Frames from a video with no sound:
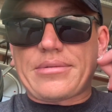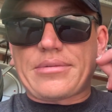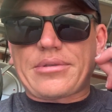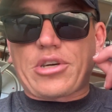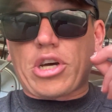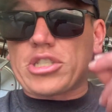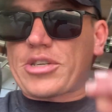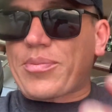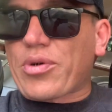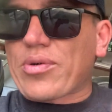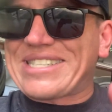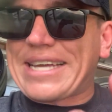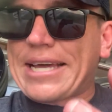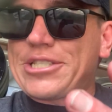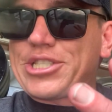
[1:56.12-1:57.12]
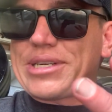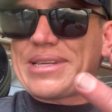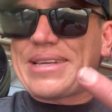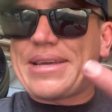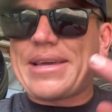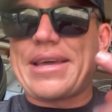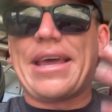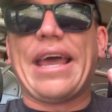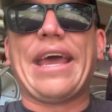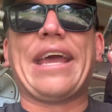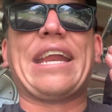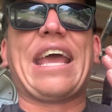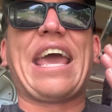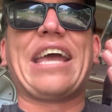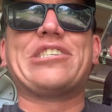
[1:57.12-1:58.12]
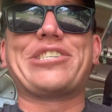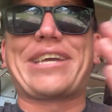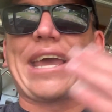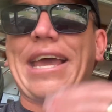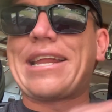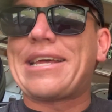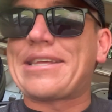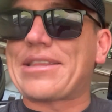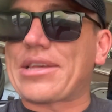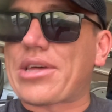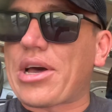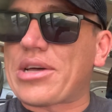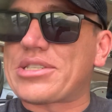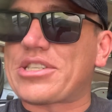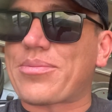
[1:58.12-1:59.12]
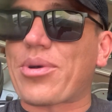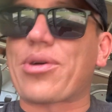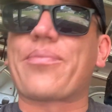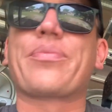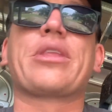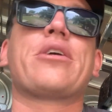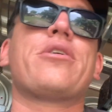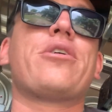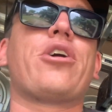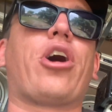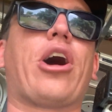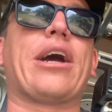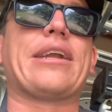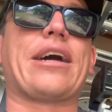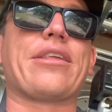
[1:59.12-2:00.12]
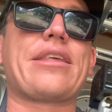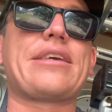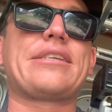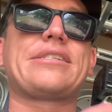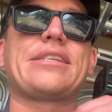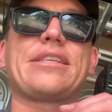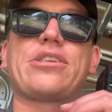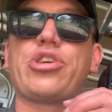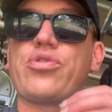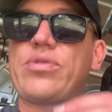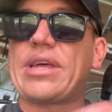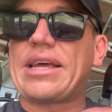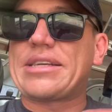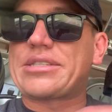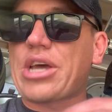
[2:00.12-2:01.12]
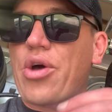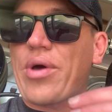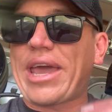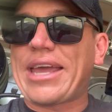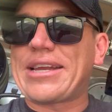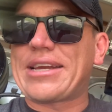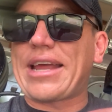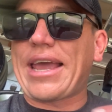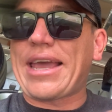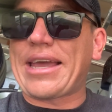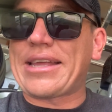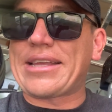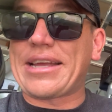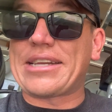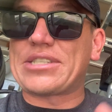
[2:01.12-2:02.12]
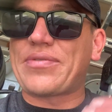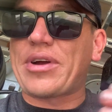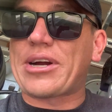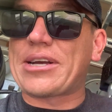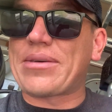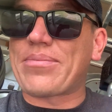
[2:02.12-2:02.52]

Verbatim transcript: customer retention and educating the customer. All right, now these two things go hand in hand, and it's very